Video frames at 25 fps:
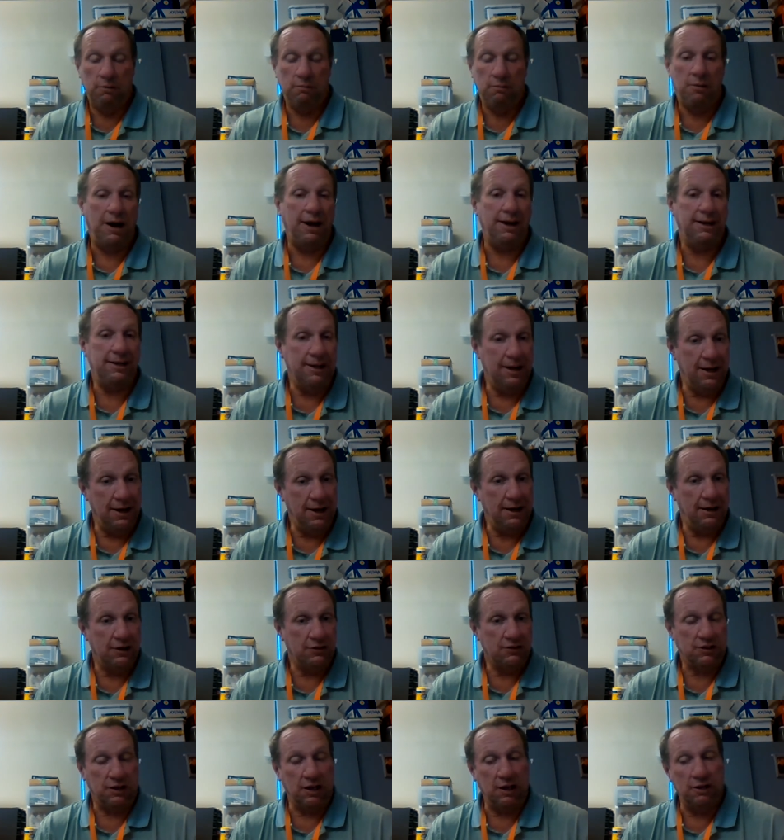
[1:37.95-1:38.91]
my
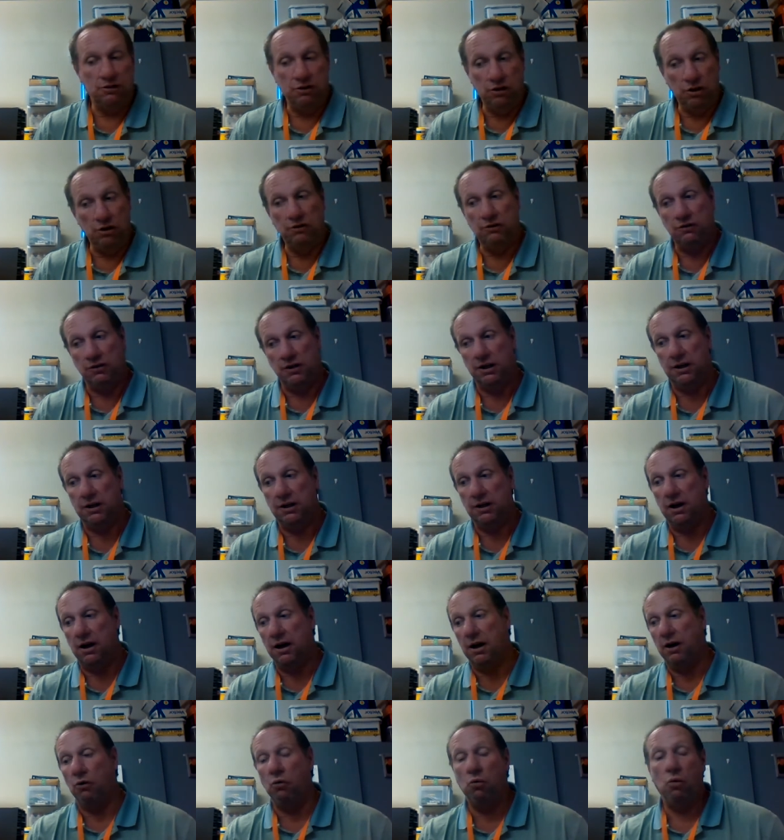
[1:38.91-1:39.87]
desk and using
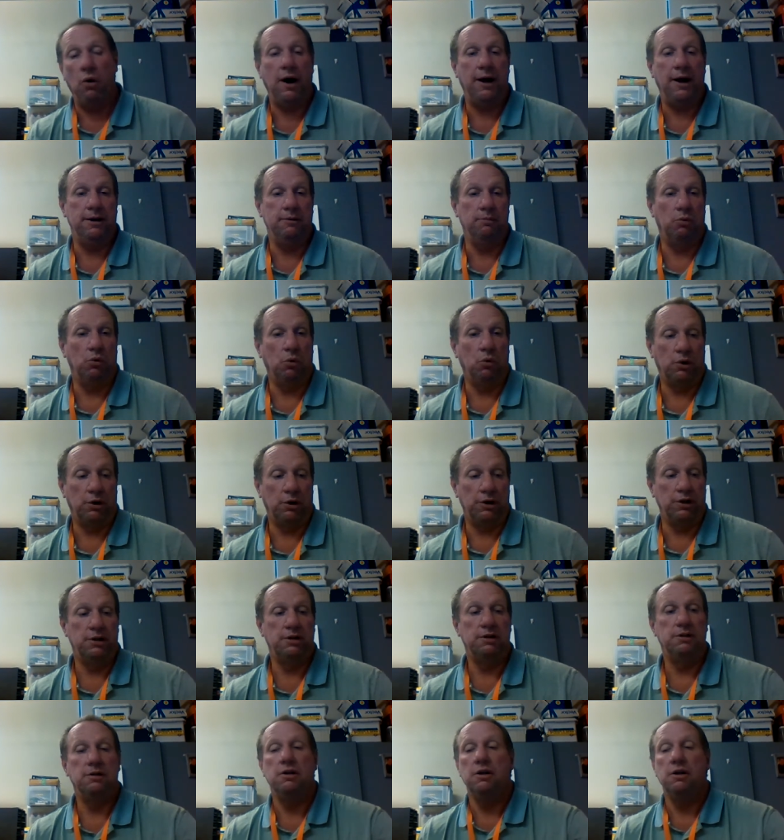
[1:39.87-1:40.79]
a whiteboard.